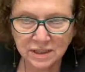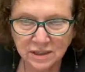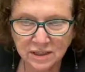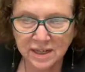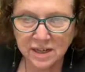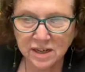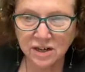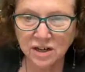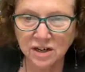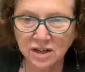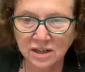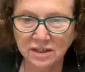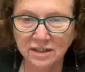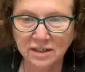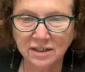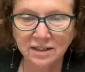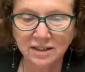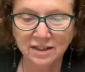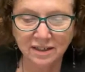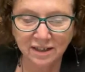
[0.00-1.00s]
here?
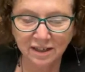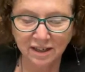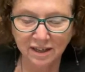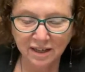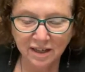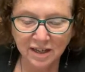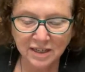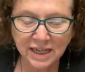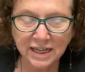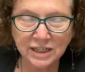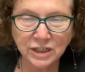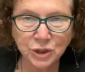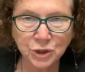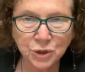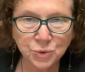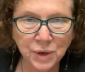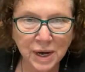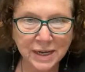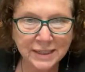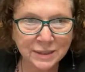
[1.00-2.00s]
Because I
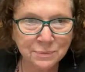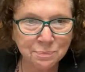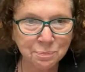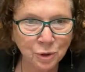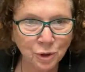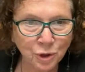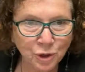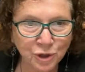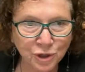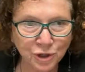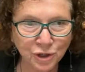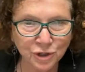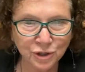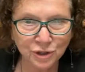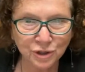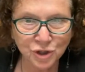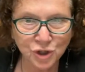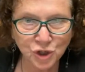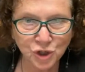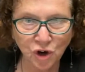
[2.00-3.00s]
did pull
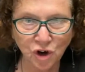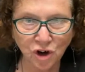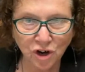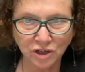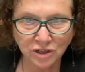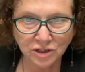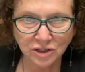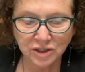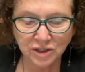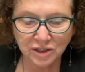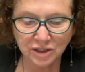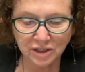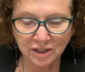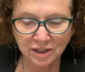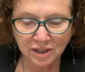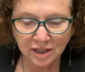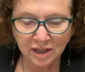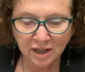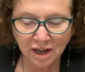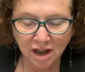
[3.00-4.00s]
her chart,
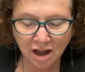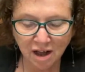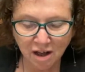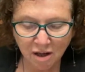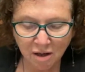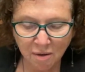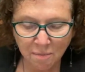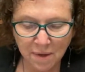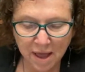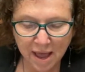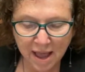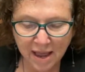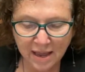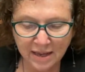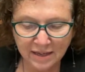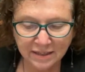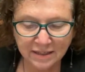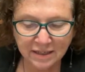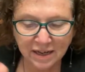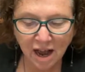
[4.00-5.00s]

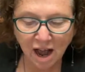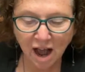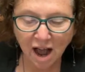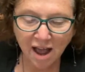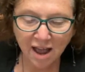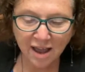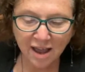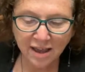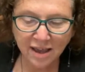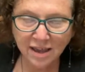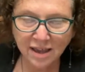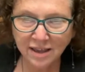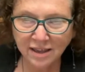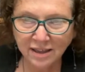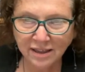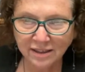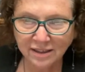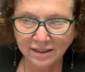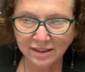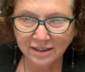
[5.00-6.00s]
and
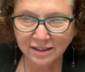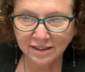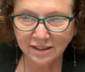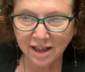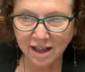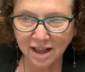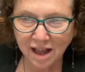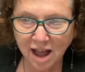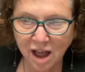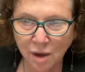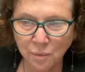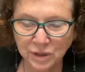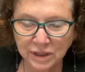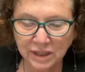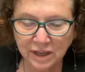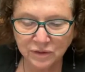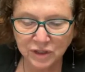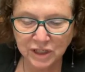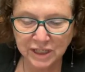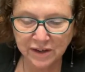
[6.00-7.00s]
I would
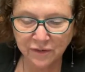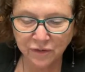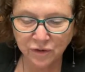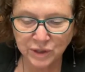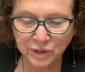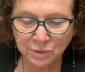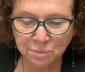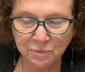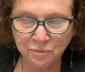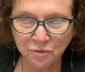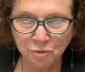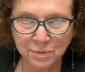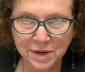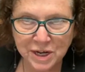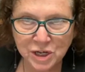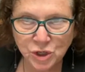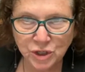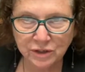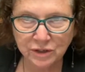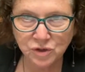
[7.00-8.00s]
love to give her some
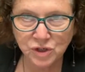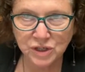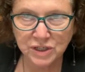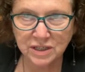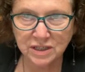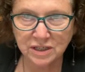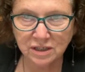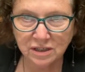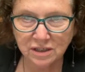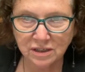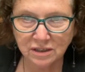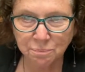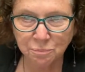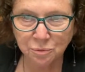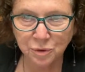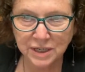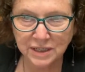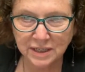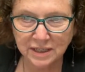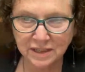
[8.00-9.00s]
information if she's still
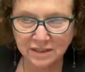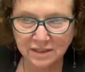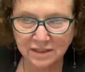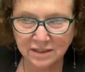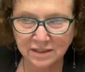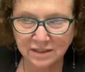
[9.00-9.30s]
present.